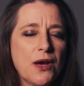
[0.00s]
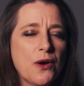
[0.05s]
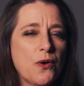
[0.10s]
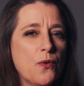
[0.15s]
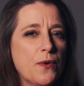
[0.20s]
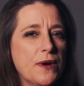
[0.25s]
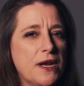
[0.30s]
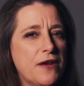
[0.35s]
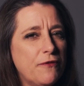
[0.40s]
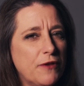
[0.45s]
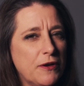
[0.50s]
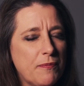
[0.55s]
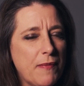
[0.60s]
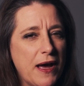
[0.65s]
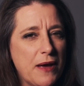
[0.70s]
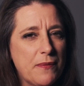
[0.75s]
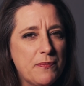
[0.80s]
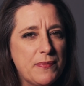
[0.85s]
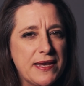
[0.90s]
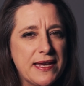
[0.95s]
whatever it
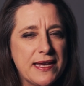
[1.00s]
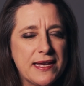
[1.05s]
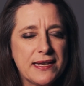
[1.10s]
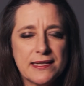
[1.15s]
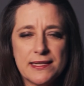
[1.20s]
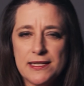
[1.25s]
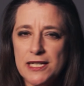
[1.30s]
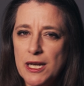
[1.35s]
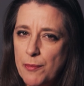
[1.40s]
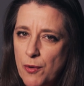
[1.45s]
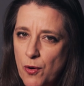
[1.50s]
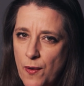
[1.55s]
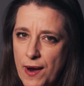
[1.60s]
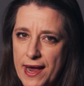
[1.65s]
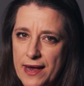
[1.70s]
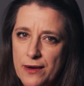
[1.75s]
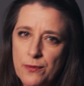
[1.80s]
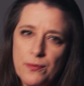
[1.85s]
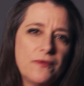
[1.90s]
might be, slip away.